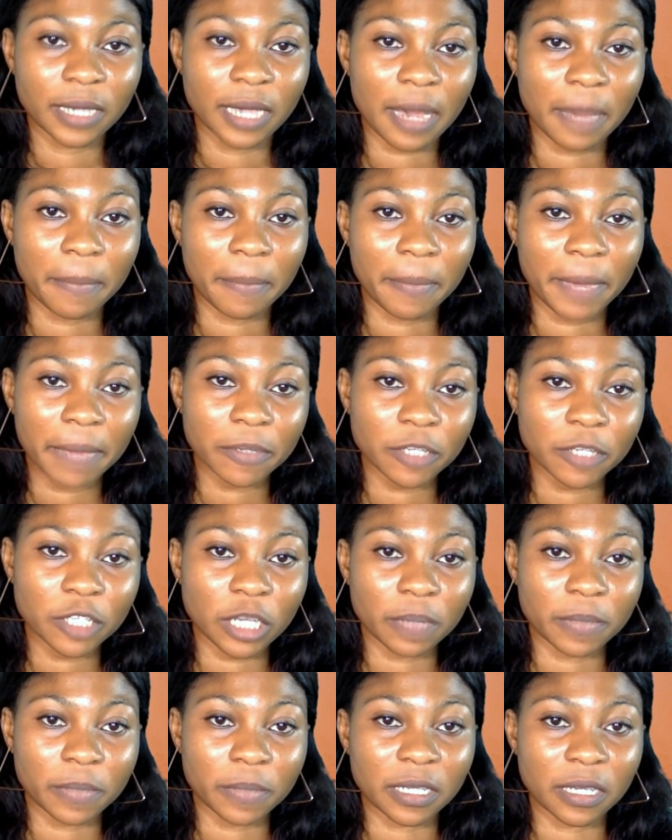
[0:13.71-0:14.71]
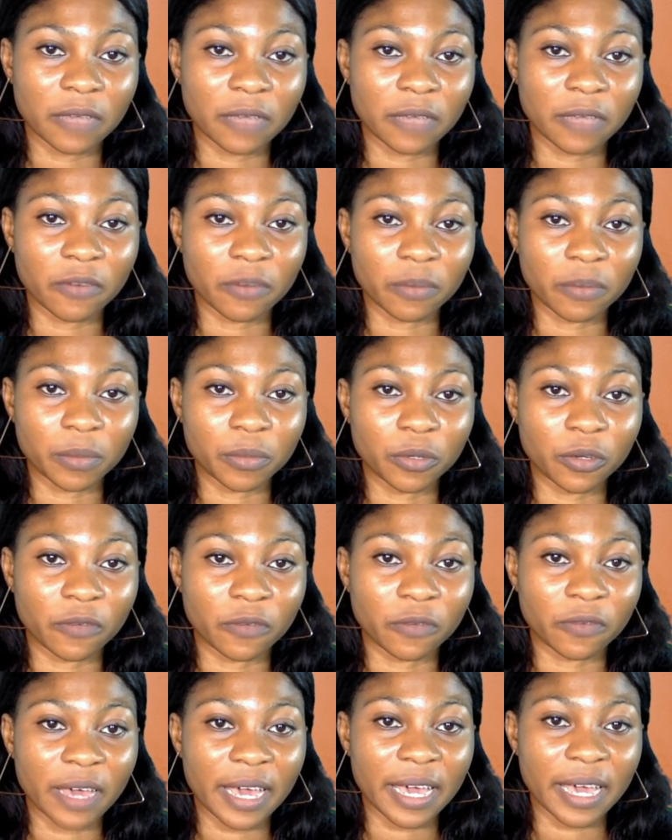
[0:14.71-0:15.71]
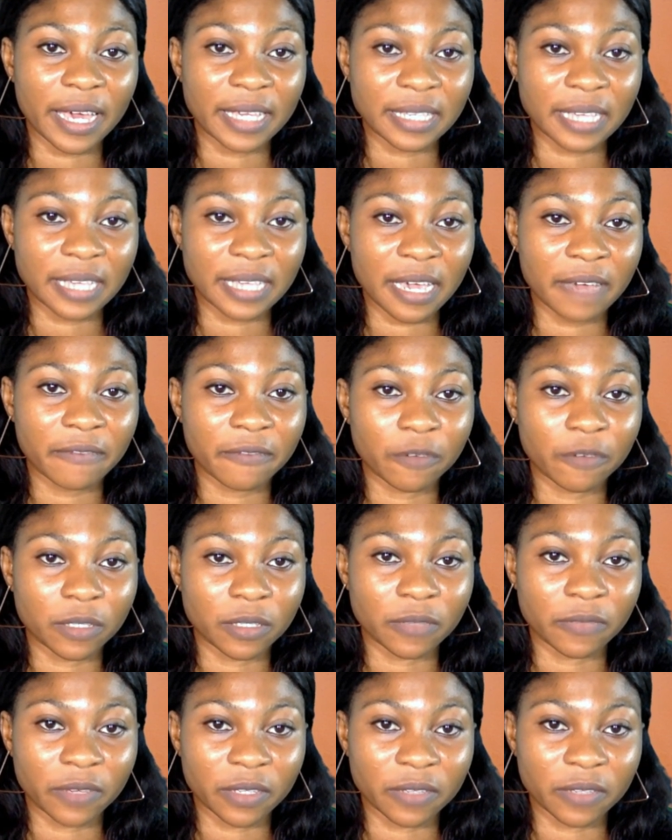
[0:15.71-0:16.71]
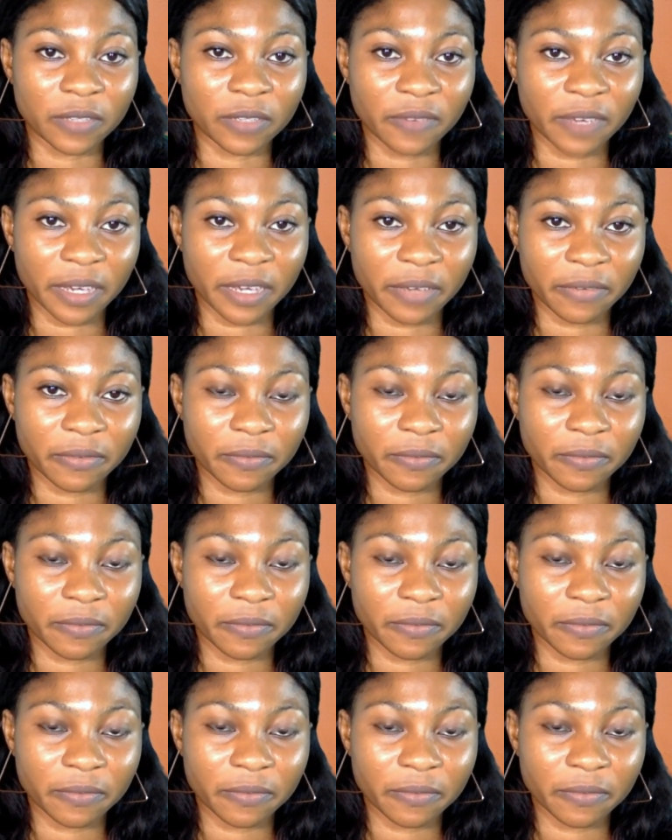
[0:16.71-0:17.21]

Our Bible shall be taken from the book of Isaiah 40, verse 5.